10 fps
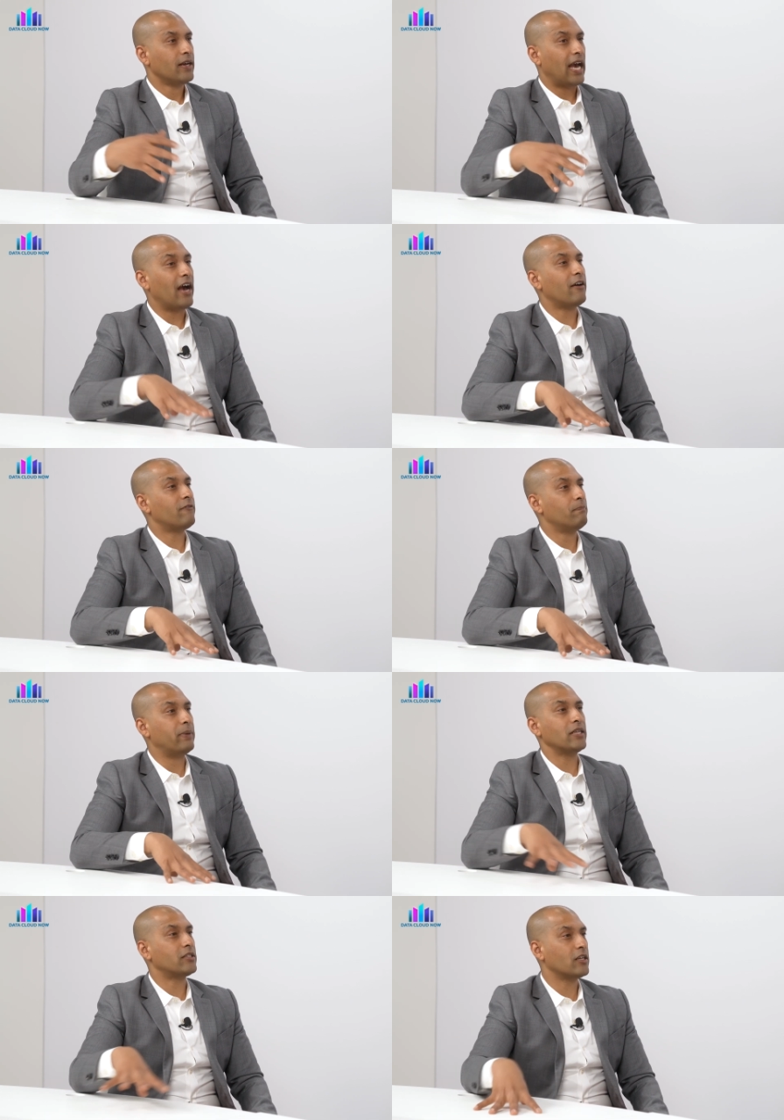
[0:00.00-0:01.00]
have
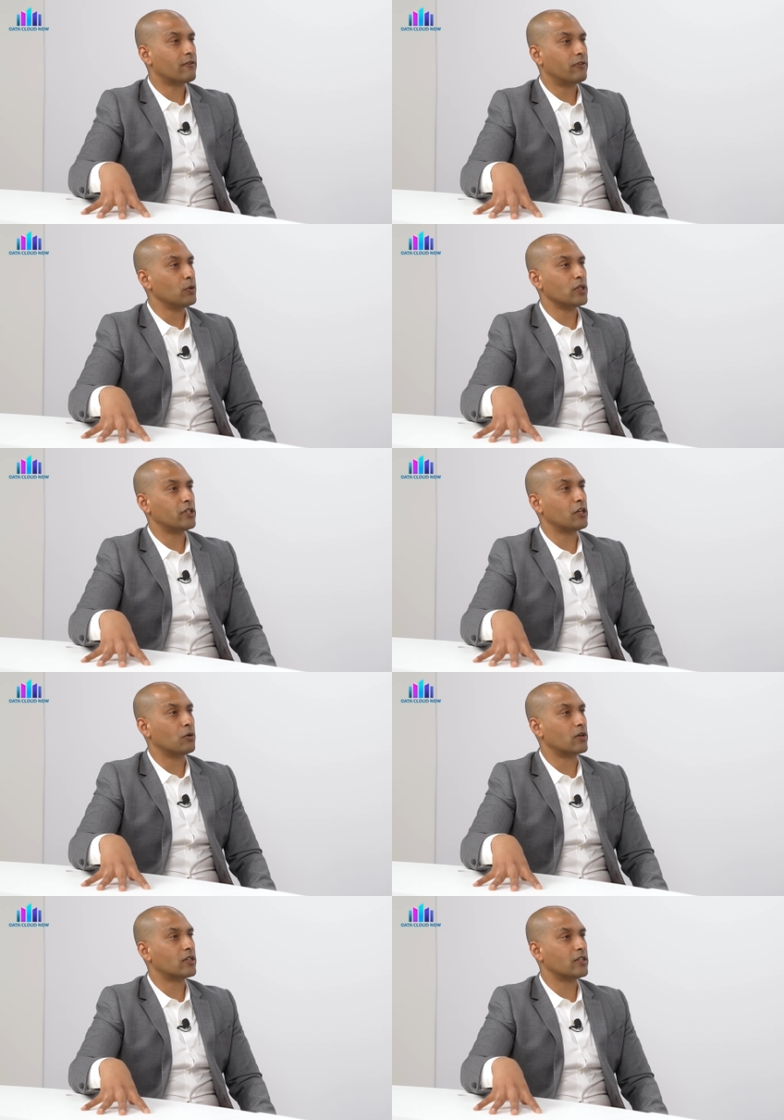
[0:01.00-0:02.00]
basic fluency
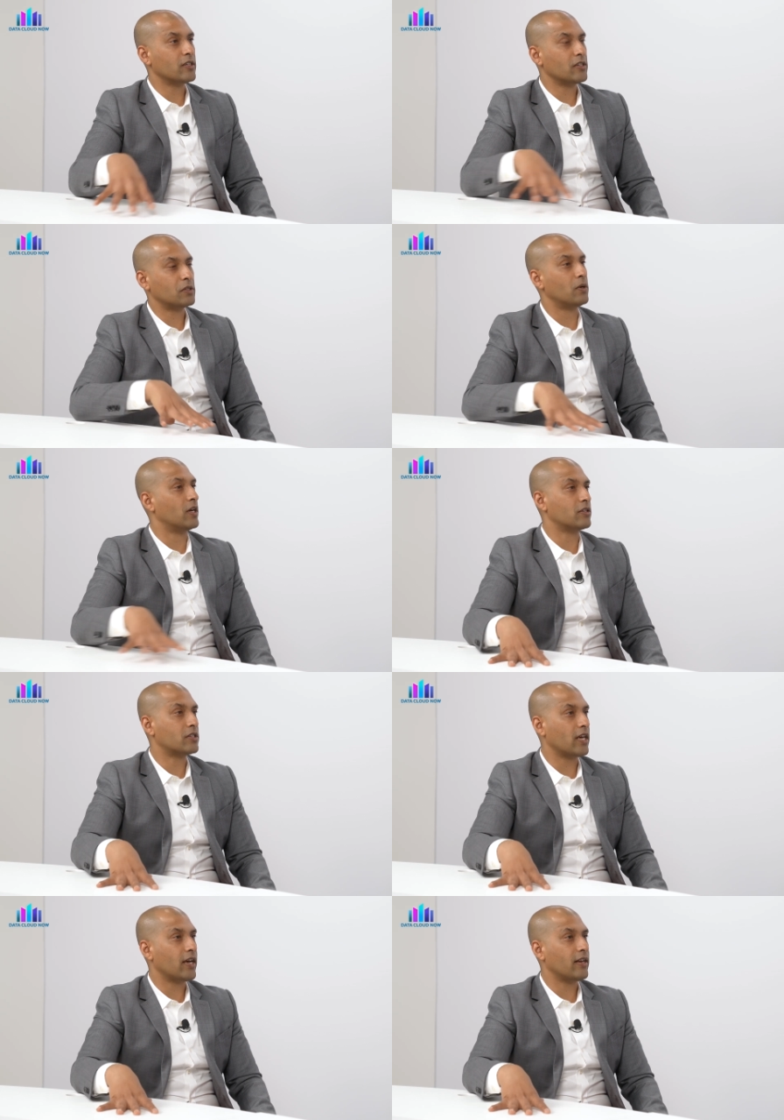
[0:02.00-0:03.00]
courses to
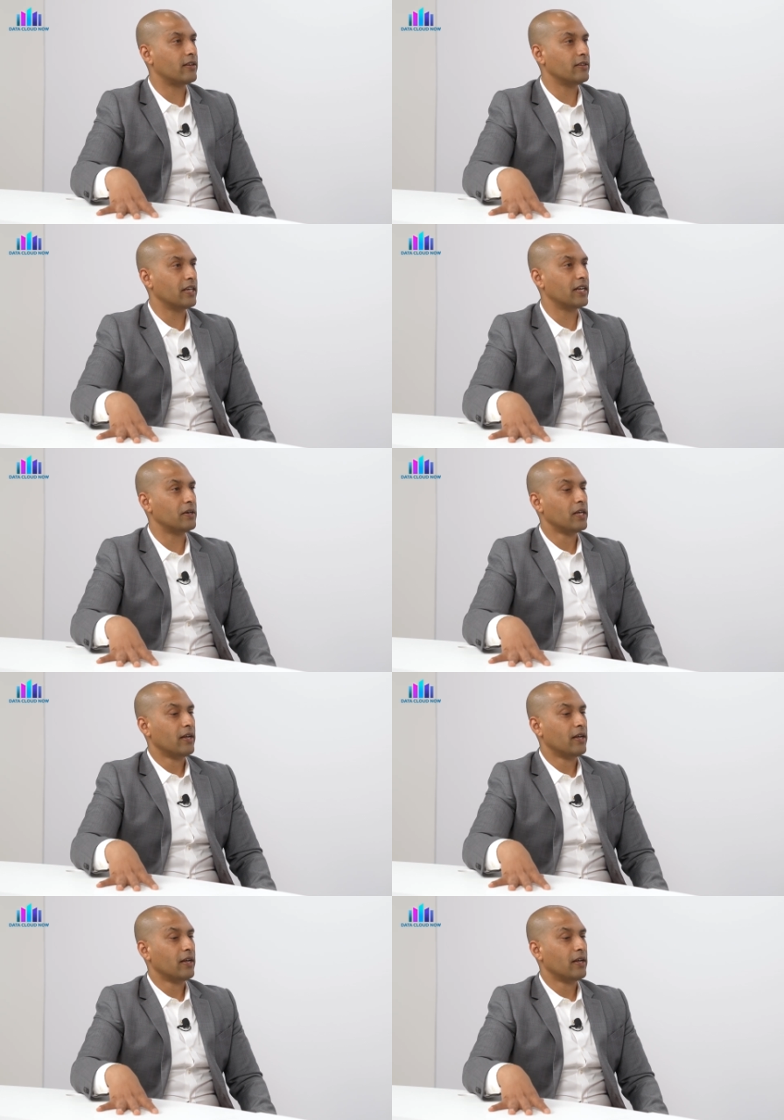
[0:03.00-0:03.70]
understand, you know,